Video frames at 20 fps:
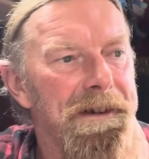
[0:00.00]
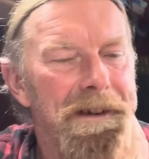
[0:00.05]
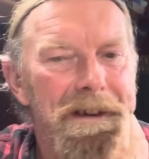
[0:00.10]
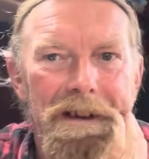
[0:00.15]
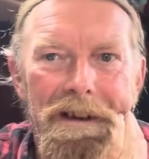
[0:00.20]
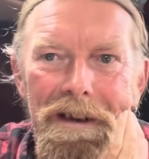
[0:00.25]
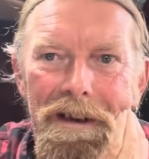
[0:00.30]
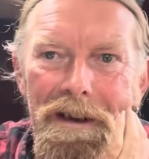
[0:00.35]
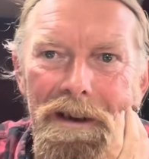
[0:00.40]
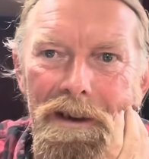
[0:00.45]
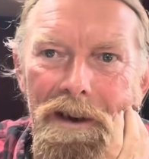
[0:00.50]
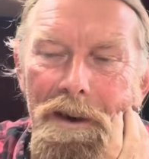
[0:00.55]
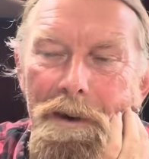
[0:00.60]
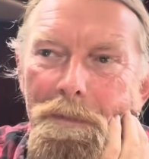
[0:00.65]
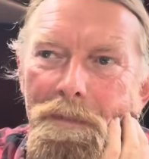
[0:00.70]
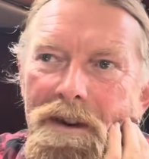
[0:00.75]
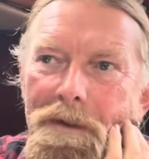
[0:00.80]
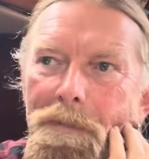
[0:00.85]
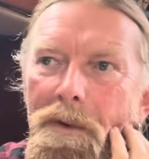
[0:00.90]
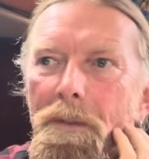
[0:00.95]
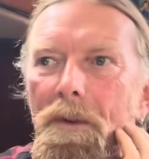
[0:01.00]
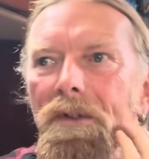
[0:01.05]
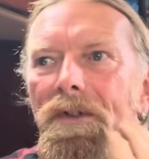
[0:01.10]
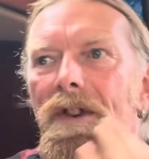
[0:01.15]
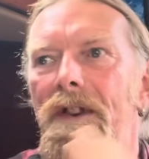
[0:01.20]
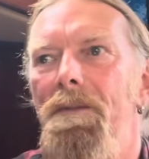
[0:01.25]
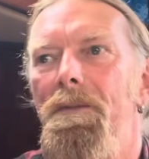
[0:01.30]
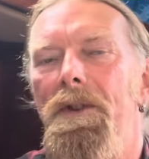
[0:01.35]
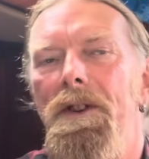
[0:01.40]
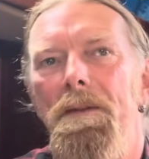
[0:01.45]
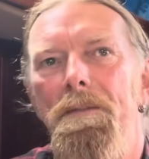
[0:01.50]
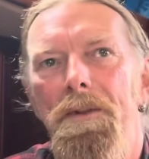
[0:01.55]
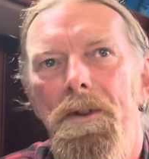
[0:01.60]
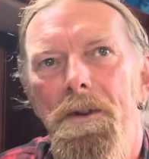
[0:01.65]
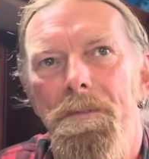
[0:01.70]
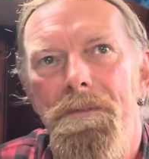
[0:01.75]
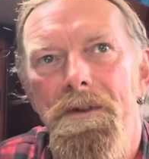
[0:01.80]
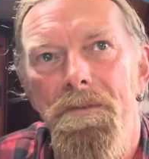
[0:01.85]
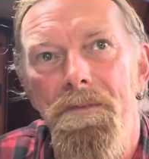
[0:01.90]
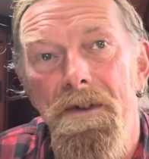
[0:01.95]
a lot of people were saying, would I put
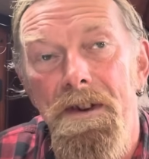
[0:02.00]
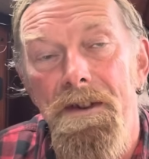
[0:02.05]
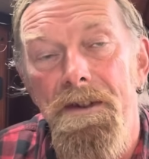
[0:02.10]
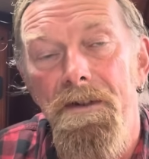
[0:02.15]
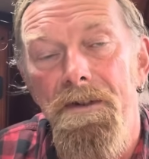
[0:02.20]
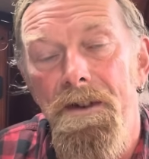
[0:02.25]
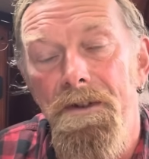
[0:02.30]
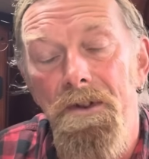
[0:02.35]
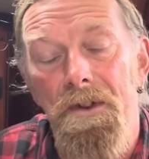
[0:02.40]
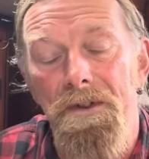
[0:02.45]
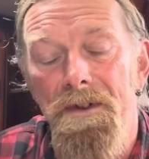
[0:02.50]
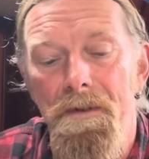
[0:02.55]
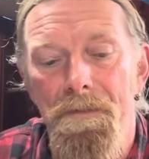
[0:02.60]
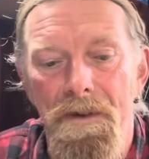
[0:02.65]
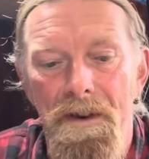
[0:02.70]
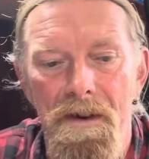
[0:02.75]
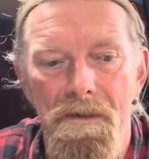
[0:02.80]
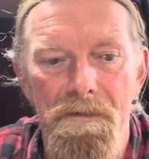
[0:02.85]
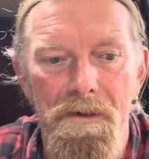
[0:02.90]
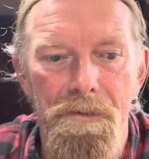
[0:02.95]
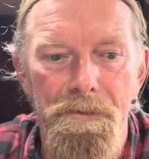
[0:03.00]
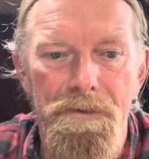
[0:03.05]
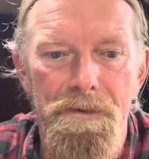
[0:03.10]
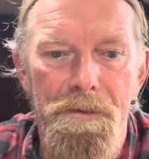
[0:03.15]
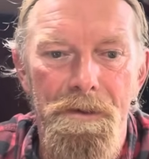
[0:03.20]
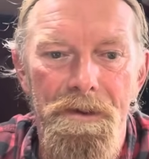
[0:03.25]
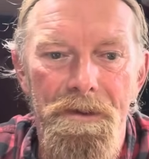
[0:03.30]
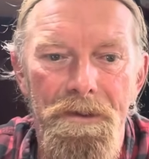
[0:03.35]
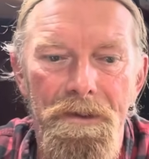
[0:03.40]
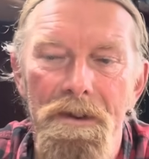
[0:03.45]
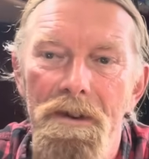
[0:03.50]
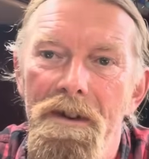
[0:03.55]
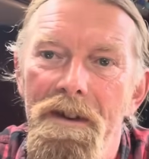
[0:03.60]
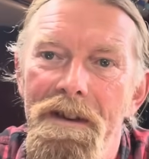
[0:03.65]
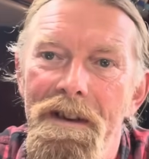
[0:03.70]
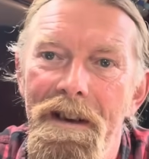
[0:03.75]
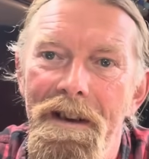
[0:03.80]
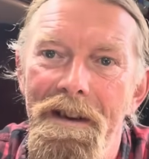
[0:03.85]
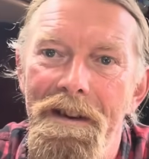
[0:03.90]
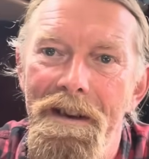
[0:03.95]
up the video, and I just never got round to it.
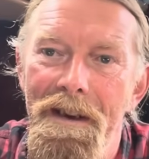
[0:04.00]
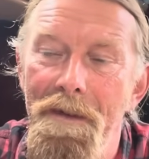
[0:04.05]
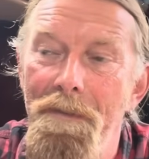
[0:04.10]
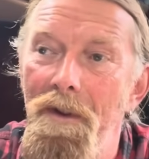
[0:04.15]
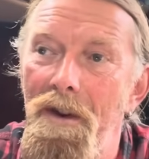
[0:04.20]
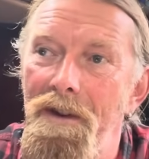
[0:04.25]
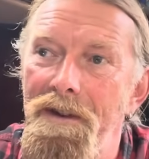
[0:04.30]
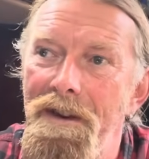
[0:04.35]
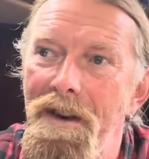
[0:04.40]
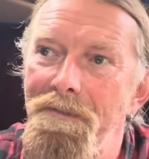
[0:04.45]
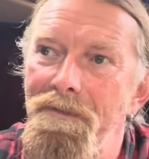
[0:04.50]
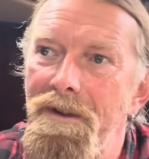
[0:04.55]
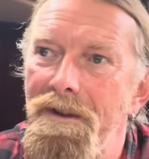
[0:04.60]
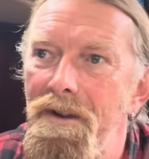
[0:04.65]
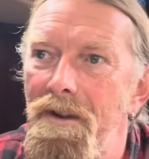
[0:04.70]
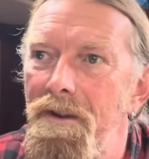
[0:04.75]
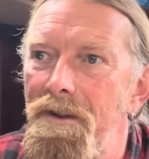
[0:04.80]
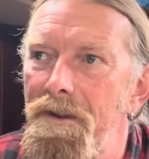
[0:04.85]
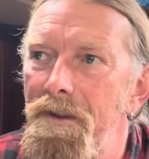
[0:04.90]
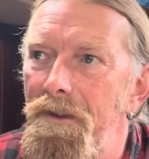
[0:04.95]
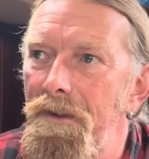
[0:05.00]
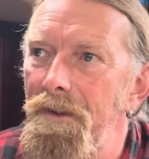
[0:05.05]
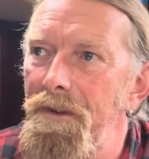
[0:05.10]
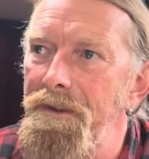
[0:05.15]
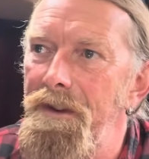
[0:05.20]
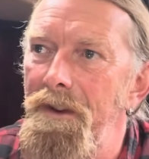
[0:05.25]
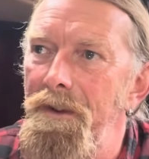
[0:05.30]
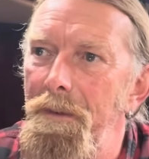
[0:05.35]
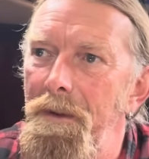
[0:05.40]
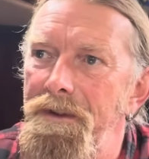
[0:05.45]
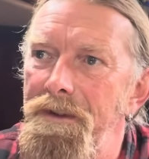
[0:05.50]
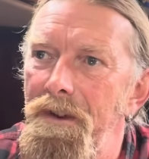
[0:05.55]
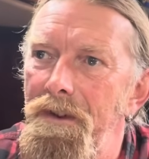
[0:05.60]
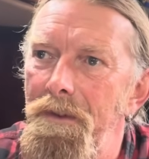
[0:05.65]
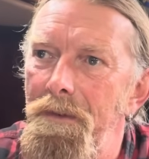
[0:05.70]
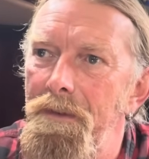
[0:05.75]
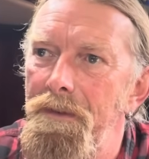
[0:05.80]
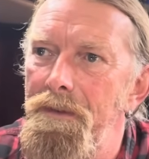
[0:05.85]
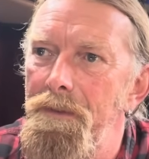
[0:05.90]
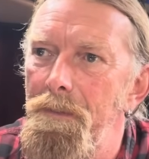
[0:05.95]
So I have all that recorded, so that's what this
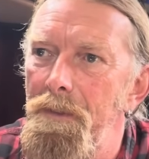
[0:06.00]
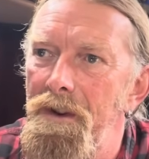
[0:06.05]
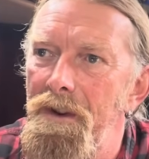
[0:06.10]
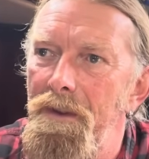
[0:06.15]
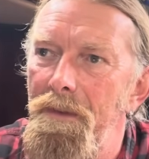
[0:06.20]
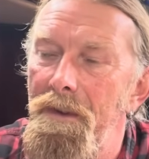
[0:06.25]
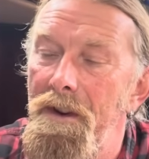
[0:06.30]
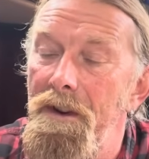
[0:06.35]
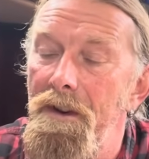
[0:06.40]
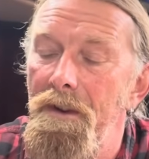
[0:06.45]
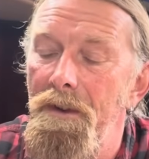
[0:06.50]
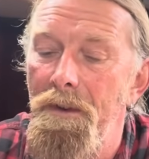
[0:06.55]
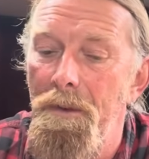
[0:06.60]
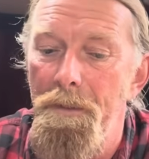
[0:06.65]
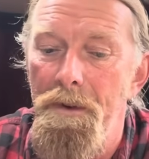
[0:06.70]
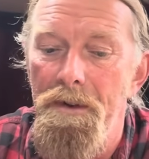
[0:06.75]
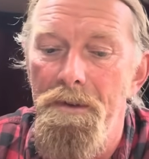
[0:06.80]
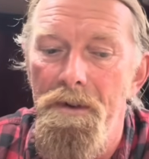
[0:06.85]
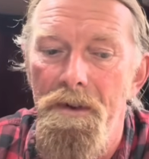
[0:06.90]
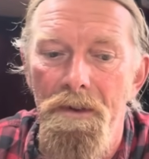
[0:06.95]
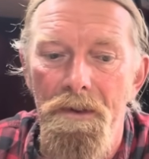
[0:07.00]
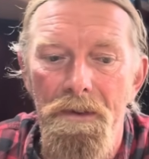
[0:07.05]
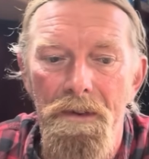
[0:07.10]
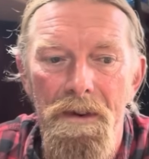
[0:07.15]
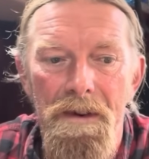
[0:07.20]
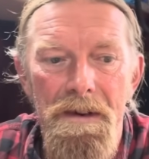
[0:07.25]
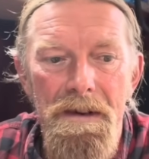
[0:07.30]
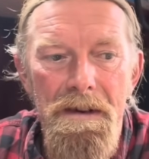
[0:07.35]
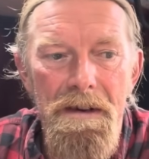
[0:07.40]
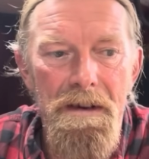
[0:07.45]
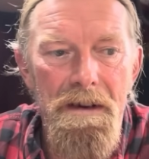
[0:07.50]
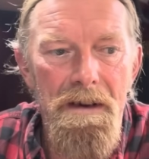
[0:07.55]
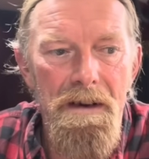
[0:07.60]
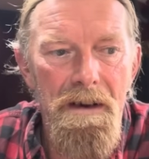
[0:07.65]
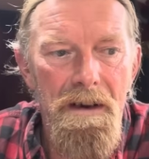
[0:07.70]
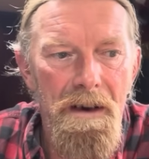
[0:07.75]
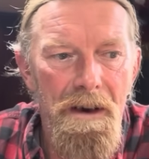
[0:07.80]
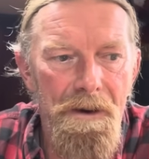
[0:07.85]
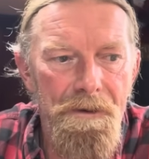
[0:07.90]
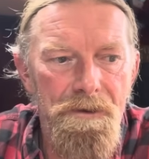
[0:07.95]
week's video is about. Is
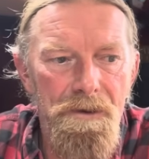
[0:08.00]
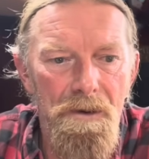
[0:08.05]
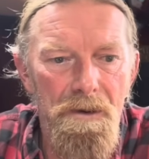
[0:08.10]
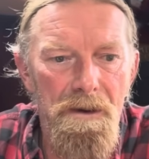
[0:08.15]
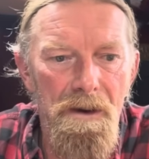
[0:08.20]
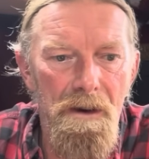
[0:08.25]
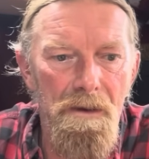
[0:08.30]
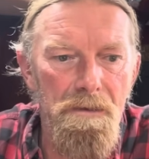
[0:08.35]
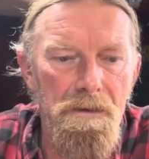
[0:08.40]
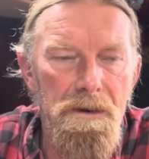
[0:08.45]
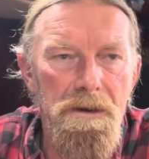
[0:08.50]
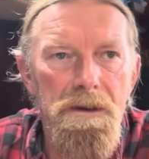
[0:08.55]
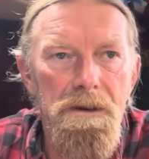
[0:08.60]
I took out,